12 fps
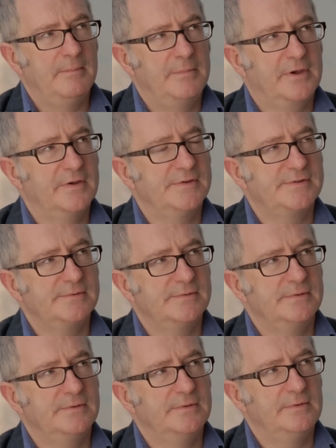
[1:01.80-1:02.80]
because
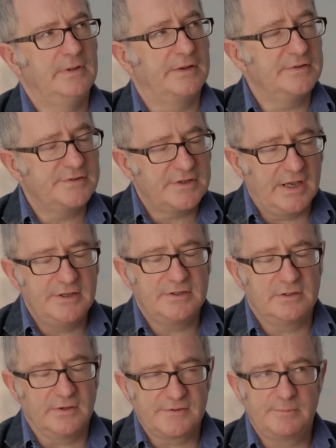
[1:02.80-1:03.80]
London's changed
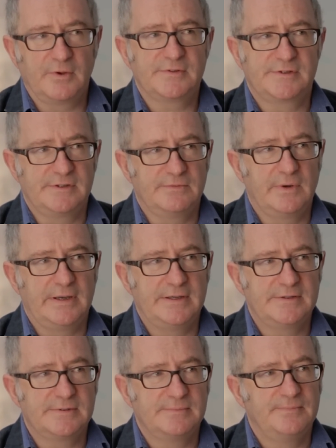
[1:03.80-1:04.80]
in lots of positive
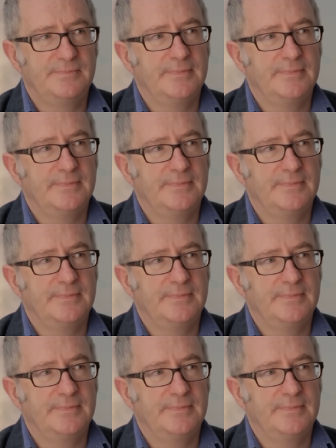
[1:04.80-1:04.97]
ways